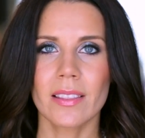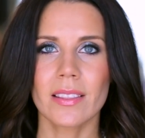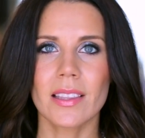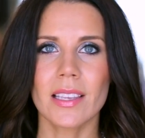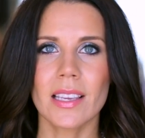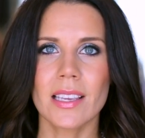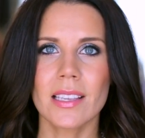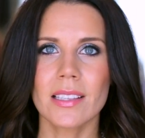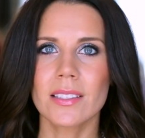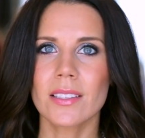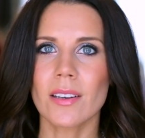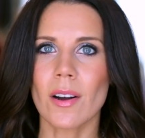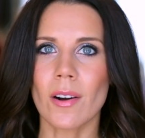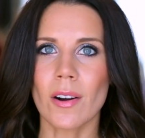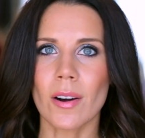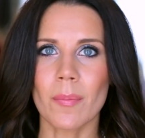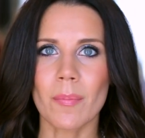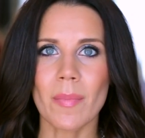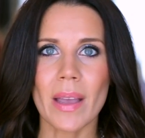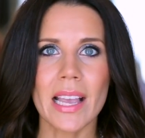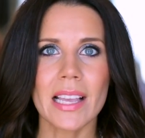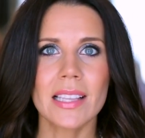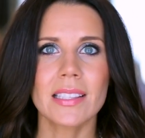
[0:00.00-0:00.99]
These are
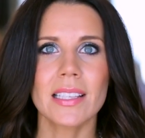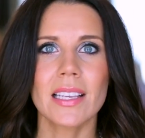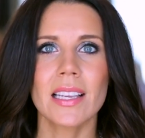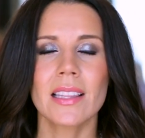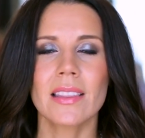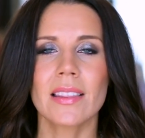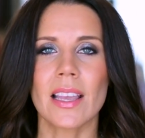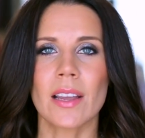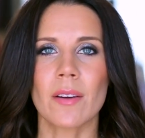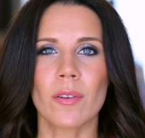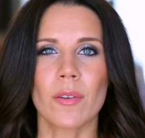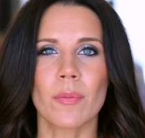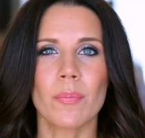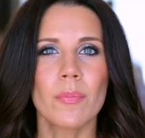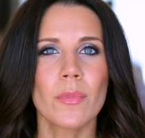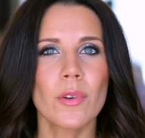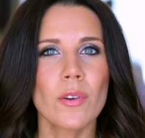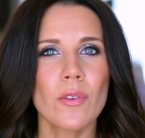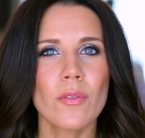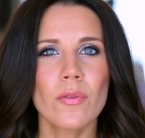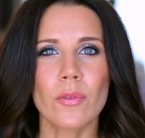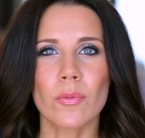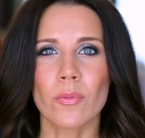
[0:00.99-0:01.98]
amazing. They
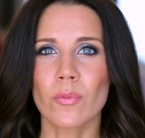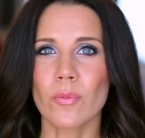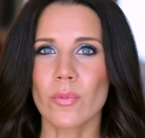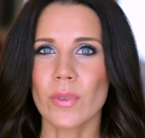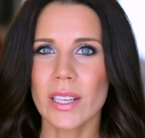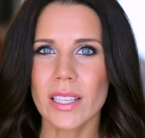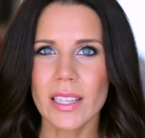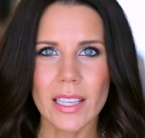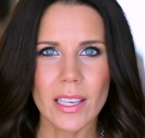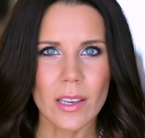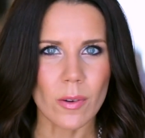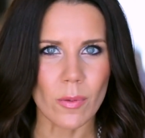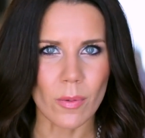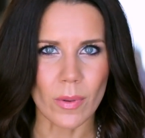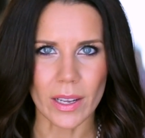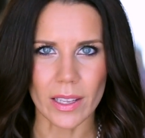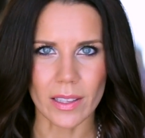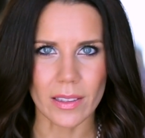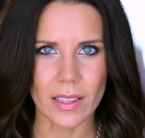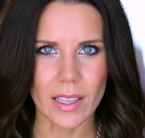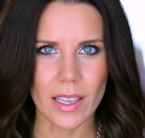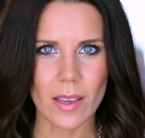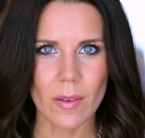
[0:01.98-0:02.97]
remove really
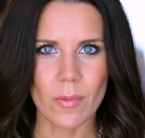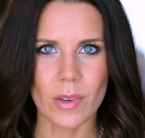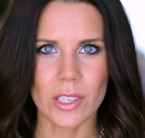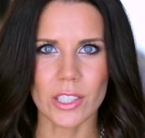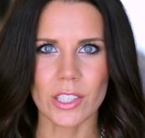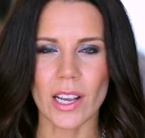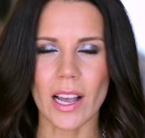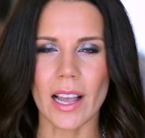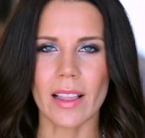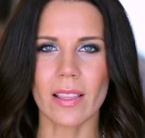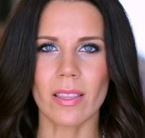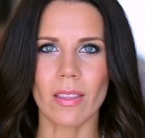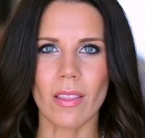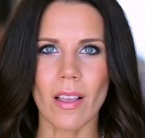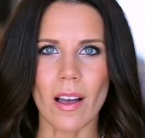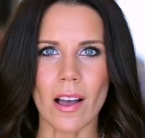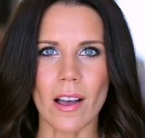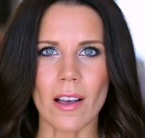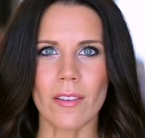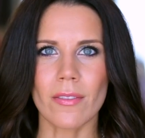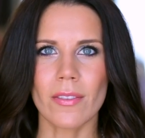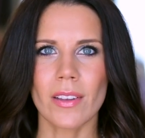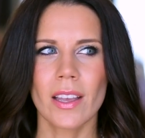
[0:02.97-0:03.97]
quickly, which I
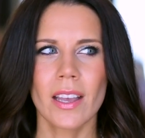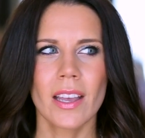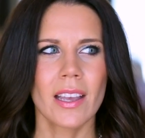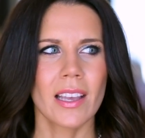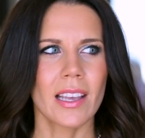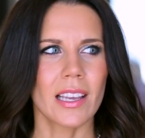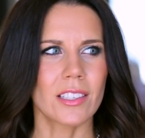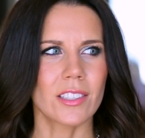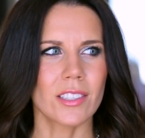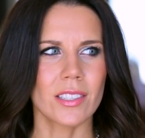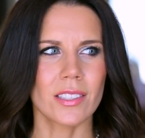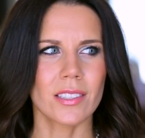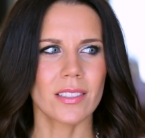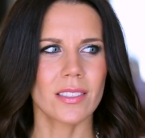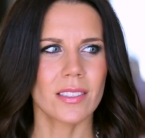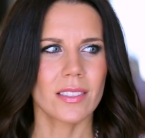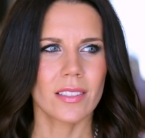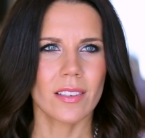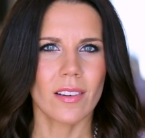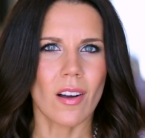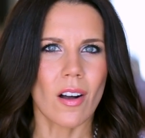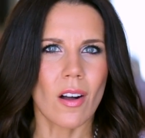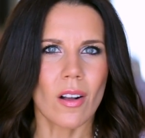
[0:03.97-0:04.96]
love. It
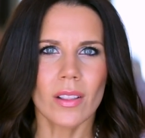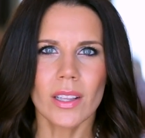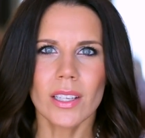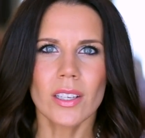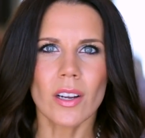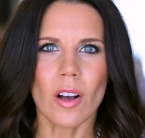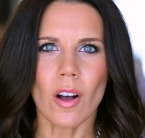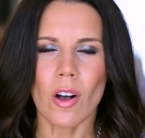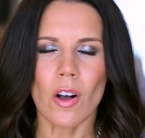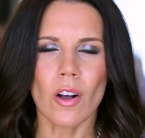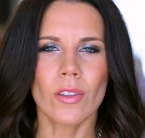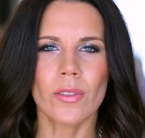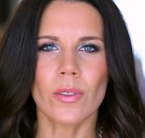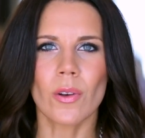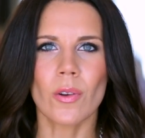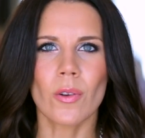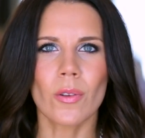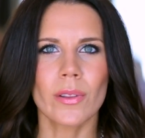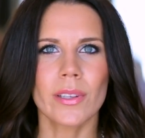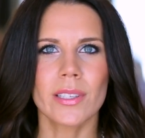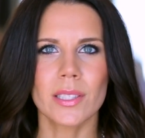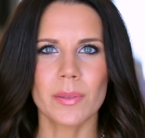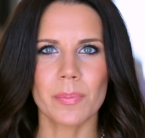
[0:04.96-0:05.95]
just, all in all, the
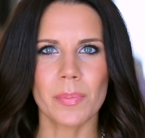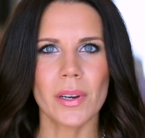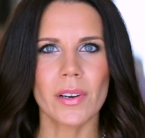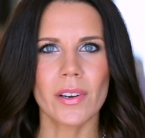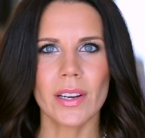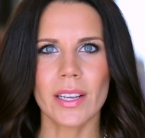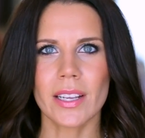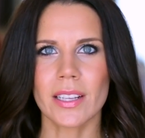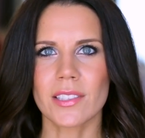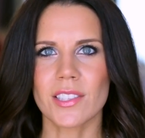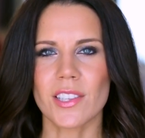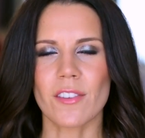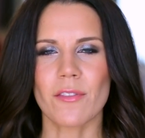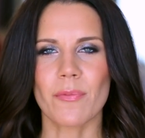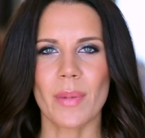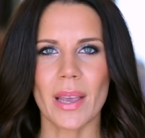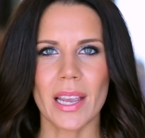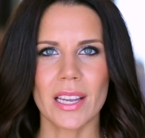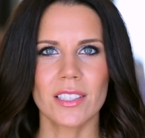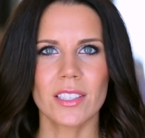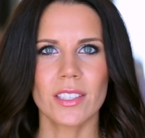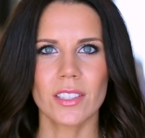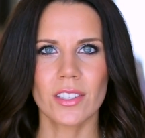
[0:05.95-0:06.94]
whole experience of
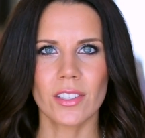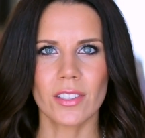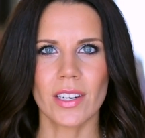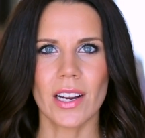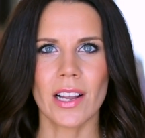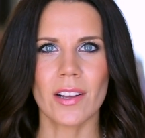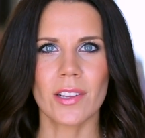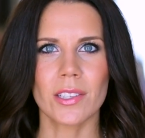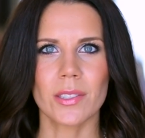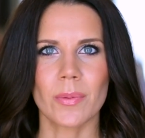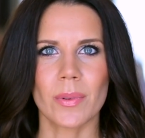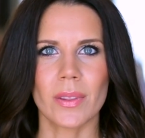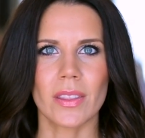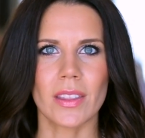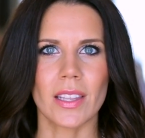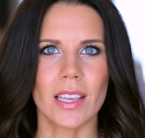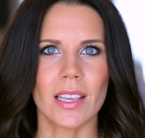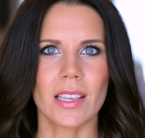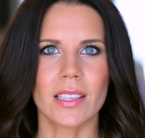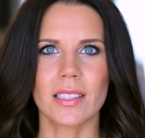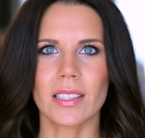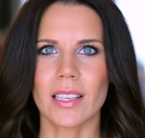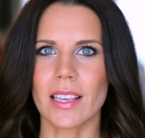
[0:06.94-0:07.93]
painting your nails with
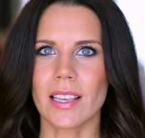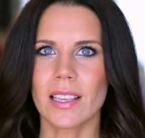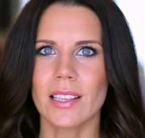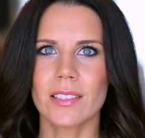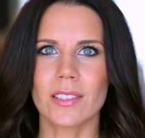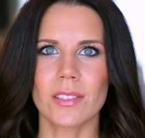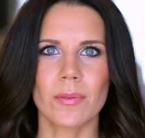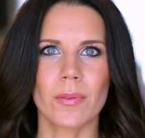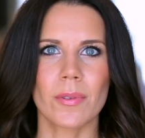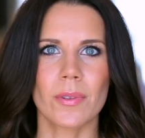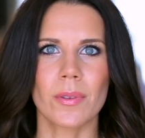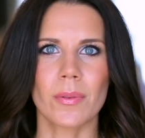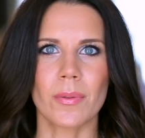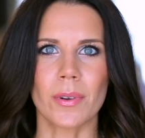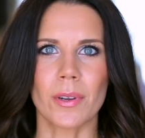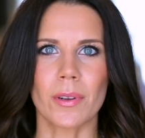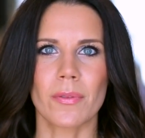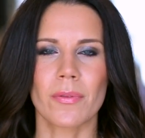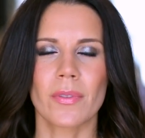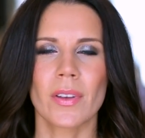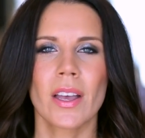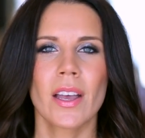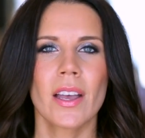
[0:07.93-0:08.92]
these is through the
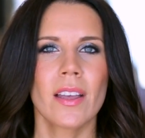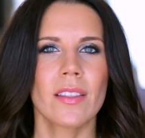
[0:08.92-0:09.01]
roof.